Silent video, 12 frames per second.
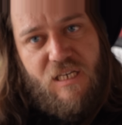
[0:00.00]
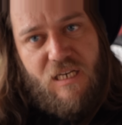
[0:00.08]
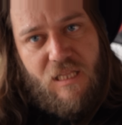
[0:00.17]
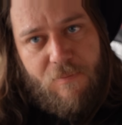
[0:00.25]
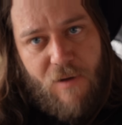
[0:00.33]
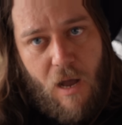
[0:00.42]
it
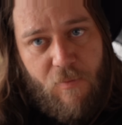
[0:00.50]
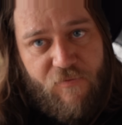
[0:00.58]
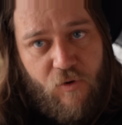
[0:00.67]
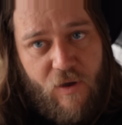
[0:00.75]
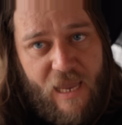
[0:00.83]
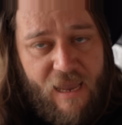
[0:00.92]
in the palm of
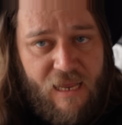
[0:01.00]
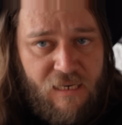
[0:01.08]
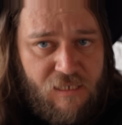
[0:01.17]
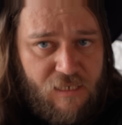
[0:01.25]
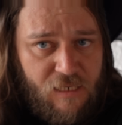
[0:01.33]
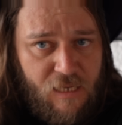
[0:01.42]
your
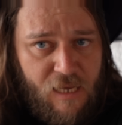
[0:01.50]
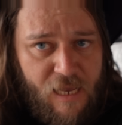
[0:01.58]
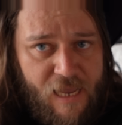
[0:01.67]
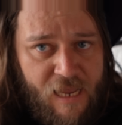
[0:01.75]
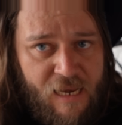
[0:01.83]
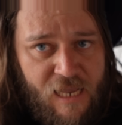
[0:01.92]
hand.
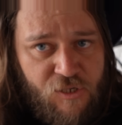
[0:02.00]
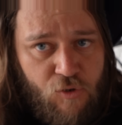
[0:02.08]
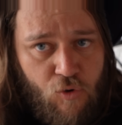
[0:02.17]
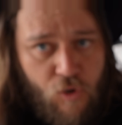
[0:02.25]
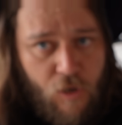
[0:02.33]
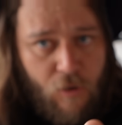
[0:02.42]
And as
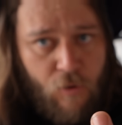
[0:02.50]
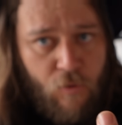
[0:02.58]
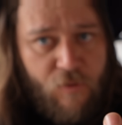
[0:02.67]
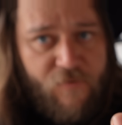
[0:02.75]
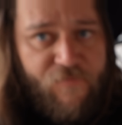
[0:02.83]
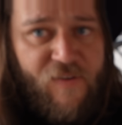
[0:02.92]
you
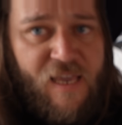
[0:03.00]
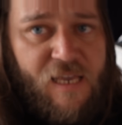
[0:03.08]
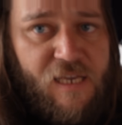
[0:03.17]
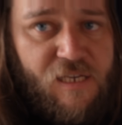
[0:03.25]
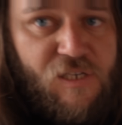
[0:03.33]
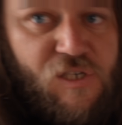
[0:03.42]
curl the
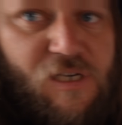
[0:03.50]
fingers,